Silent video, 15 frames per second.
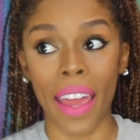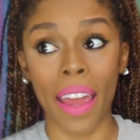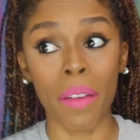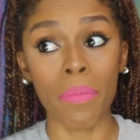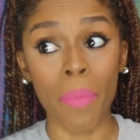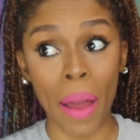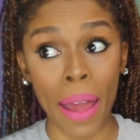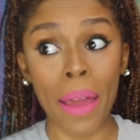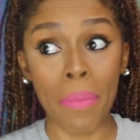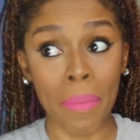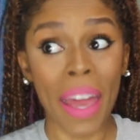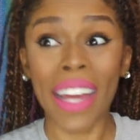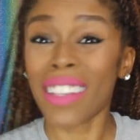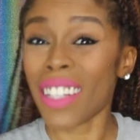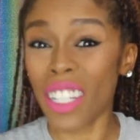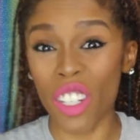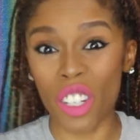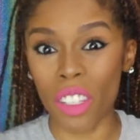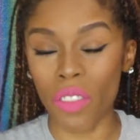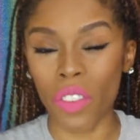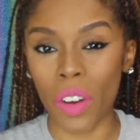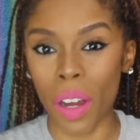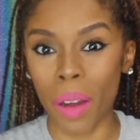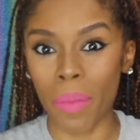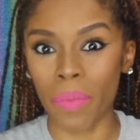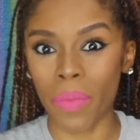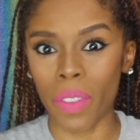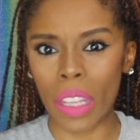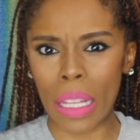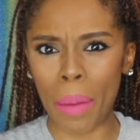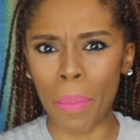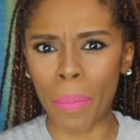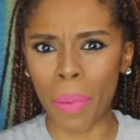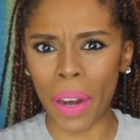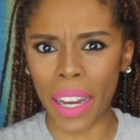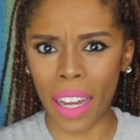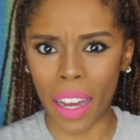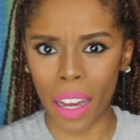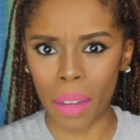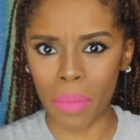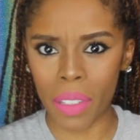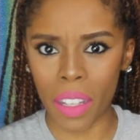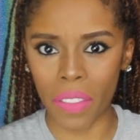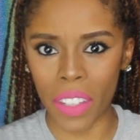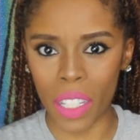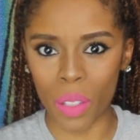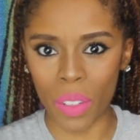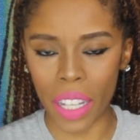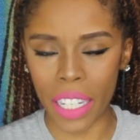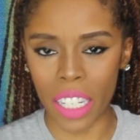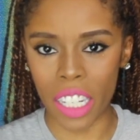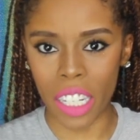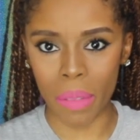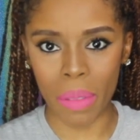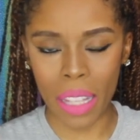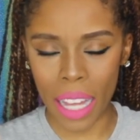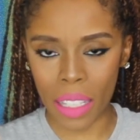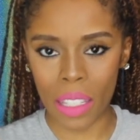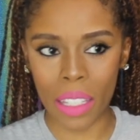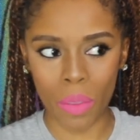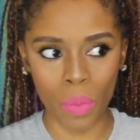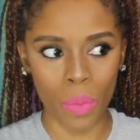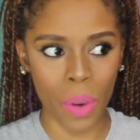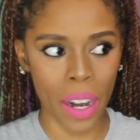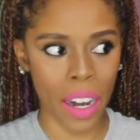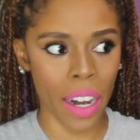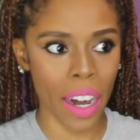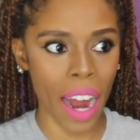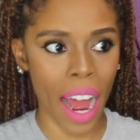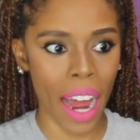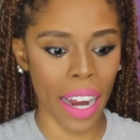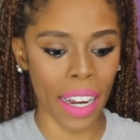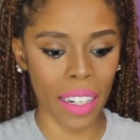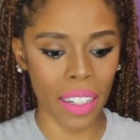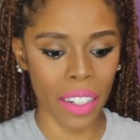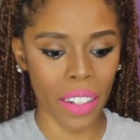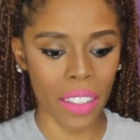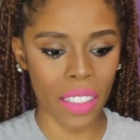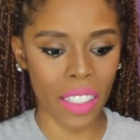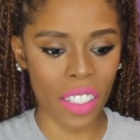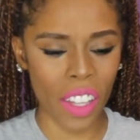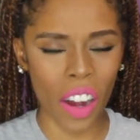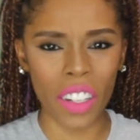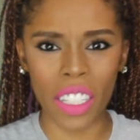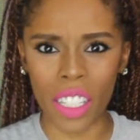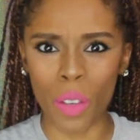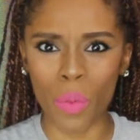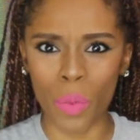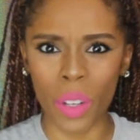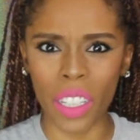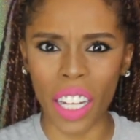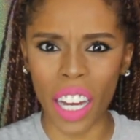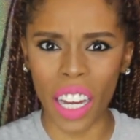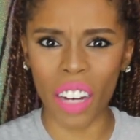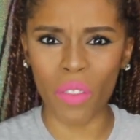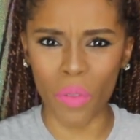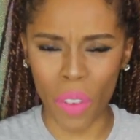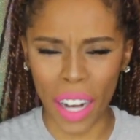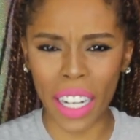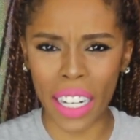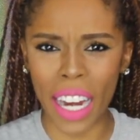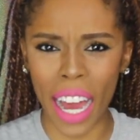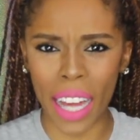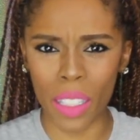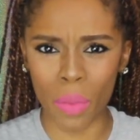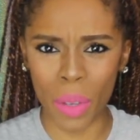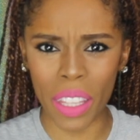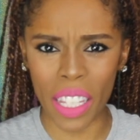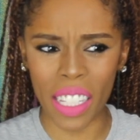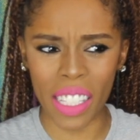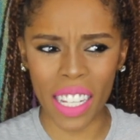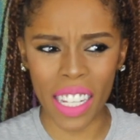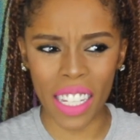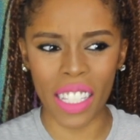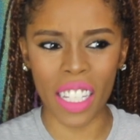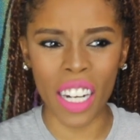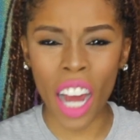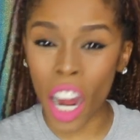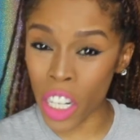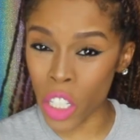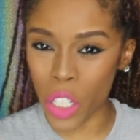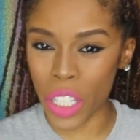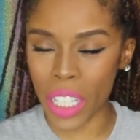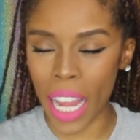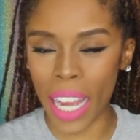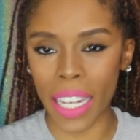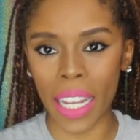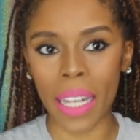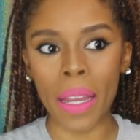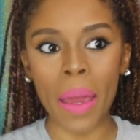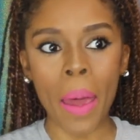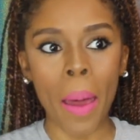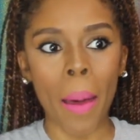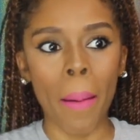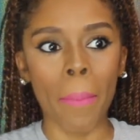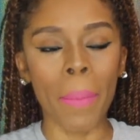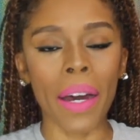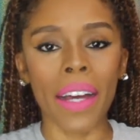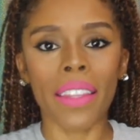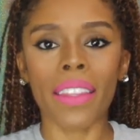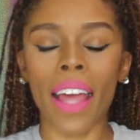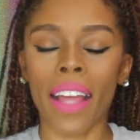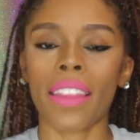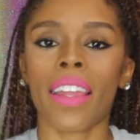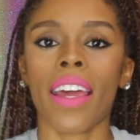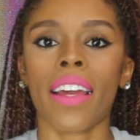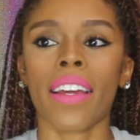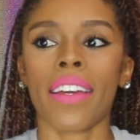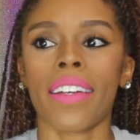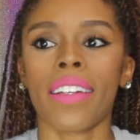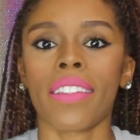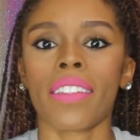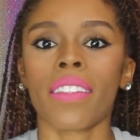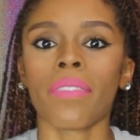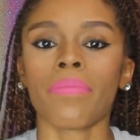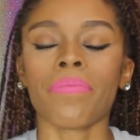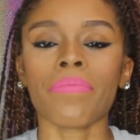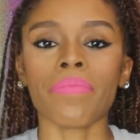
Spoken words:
and mainly just from the breakups of these relationships. That's where I started to really recognize what this is and understand it. But that thing is,